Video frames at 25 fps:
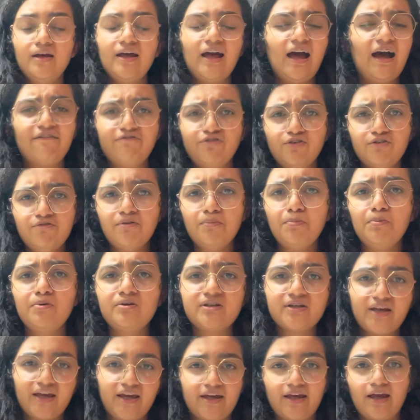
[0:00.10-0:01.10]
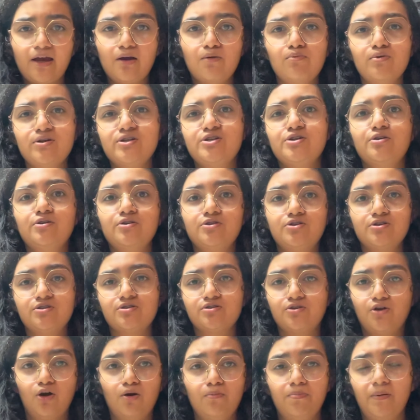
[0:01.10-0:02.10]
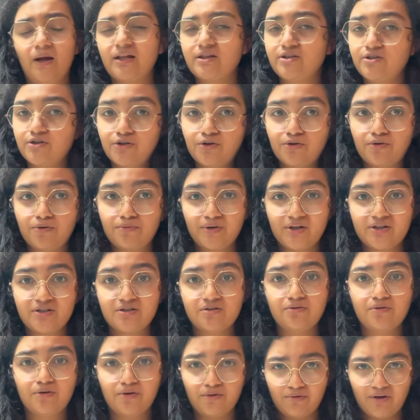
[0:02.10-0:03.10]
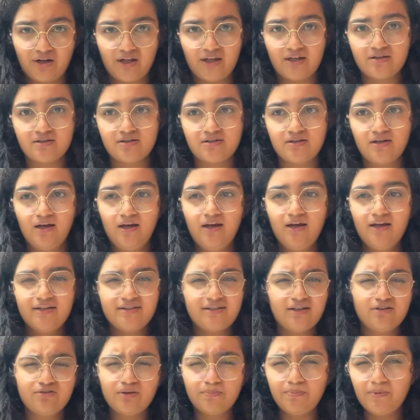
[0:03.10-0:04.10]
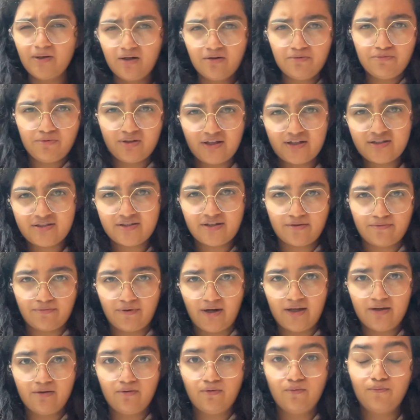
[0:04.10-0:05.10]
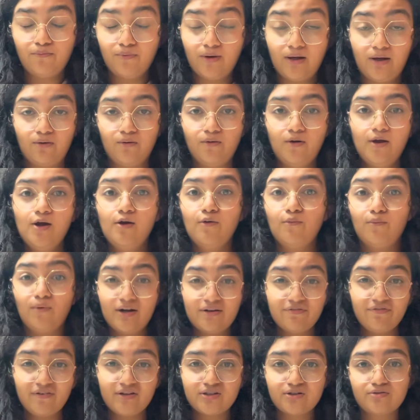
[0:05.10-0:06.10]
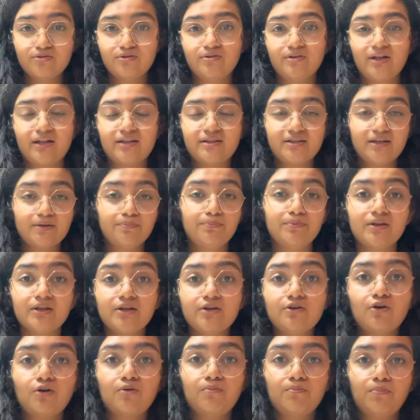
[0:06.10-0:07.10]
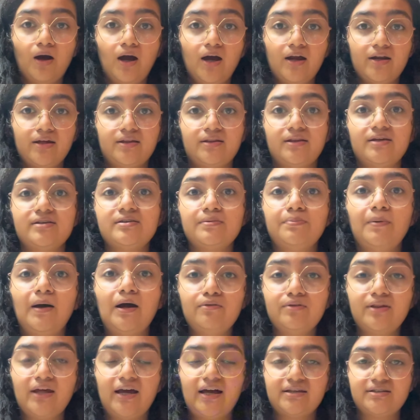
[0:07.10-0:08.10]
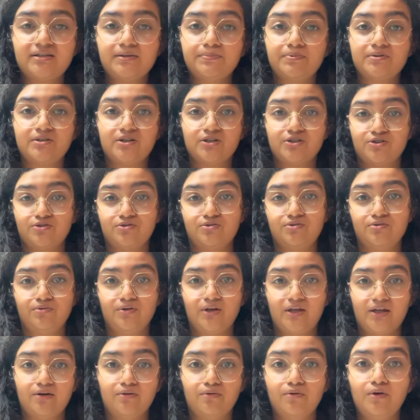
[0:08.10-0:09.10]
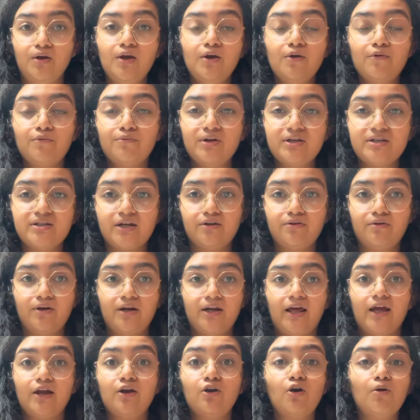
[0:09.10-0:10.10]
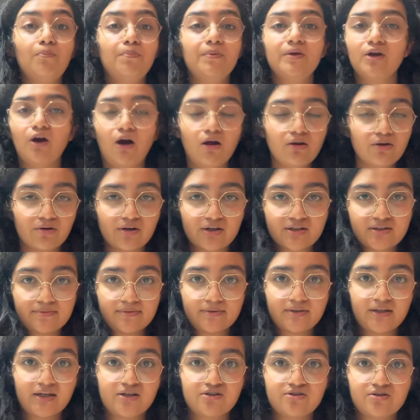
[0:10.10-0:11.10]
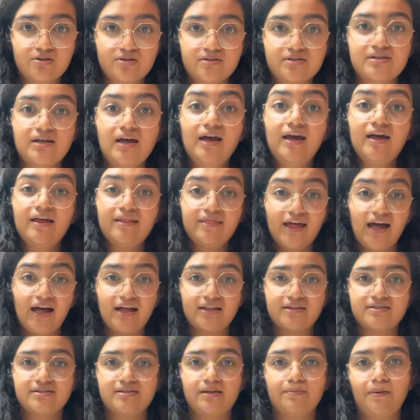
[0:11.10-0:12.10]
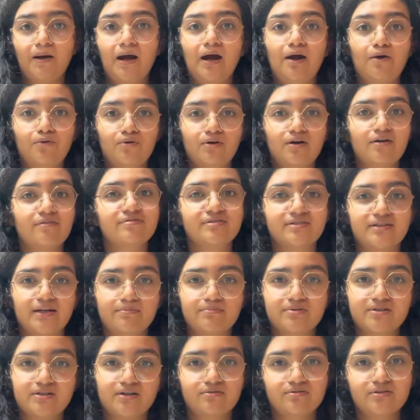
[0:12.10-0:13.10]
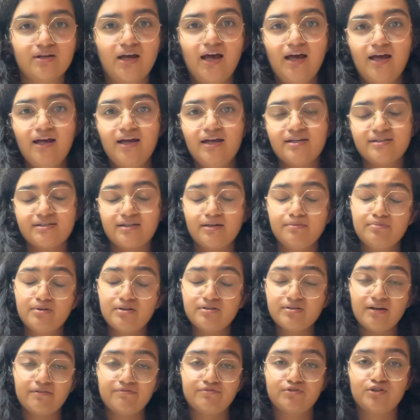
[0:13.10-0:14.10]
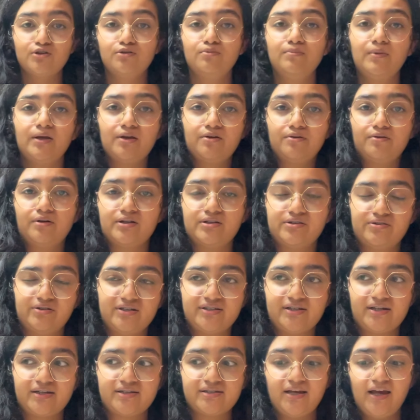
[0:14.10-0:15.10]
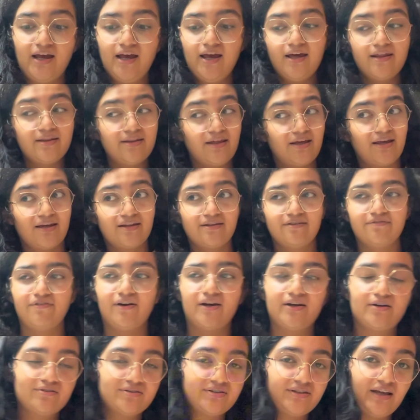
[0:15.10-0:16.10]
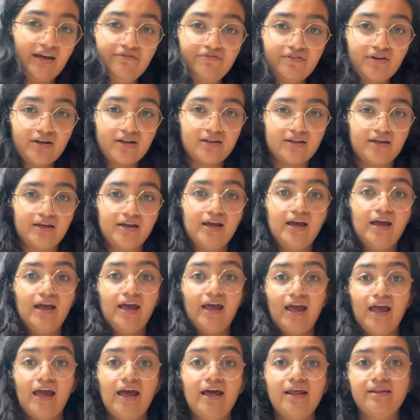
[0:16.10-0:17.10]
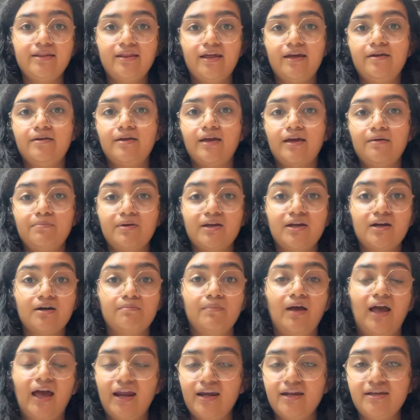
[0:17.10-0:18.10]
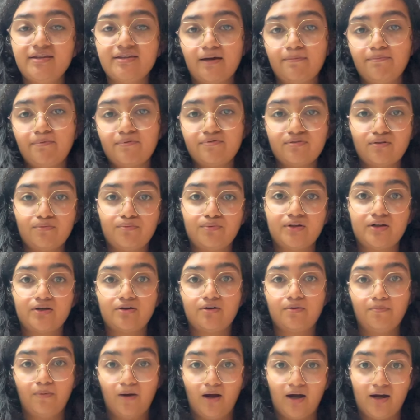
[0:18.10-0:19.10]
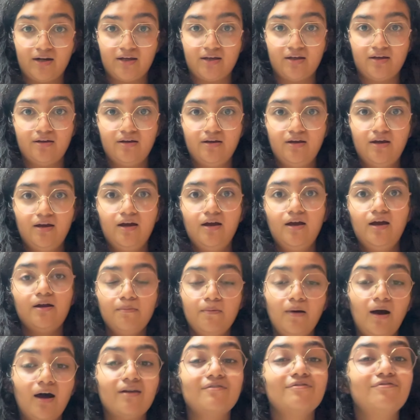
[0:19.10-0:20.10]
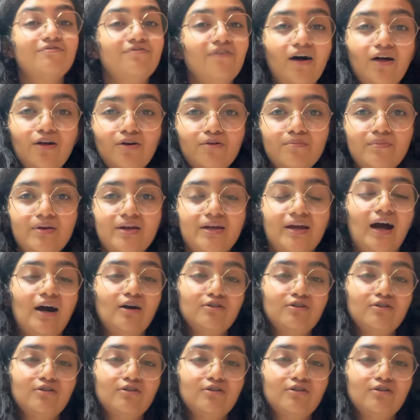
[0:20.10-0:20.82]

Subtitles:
Have you ever burnt a cake and wish you could just go back to your original ingredients? Sounds a bit unrealistic, right? Well, what if I told you that deep within your own body lays a power that has the potential to heal, regenerate, and go beyond our expectations? That's the power of stem cells. Stem cells have two main characteristics. They can divide indefinitely, and they can become any type of cell within our body. Come on, follow me.